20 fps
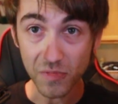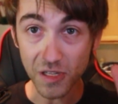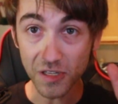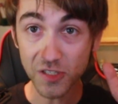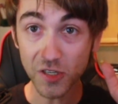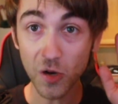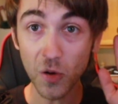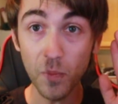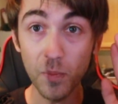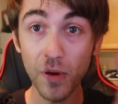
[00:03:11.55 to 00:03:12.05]

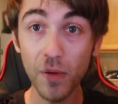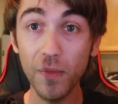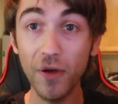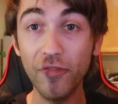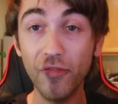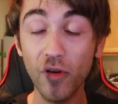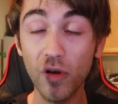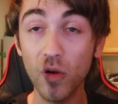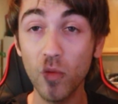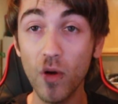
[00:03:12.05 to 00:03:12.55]
So put my
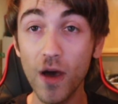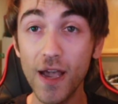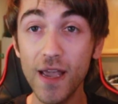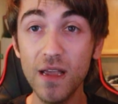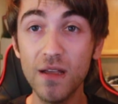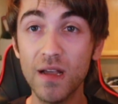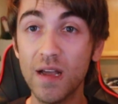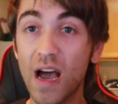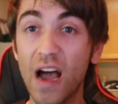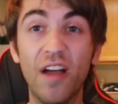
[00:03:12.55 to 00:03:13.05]
phone away.
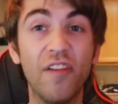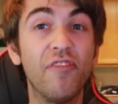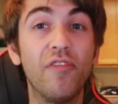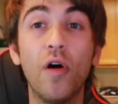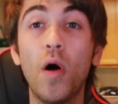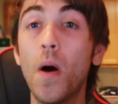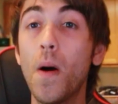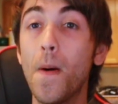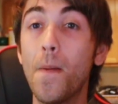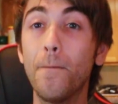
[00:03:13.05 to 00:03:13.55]
I
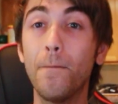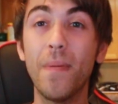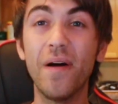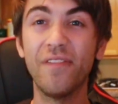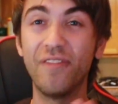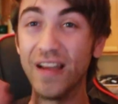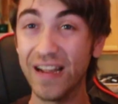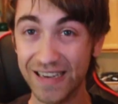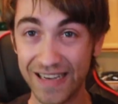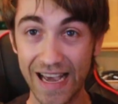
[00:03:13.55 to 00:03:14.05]
felt
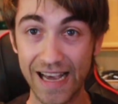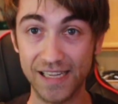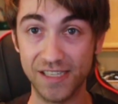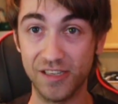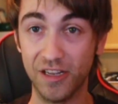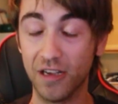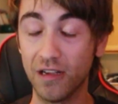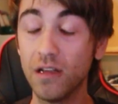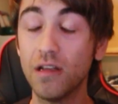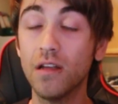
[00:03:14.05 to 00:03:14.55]
fantastic.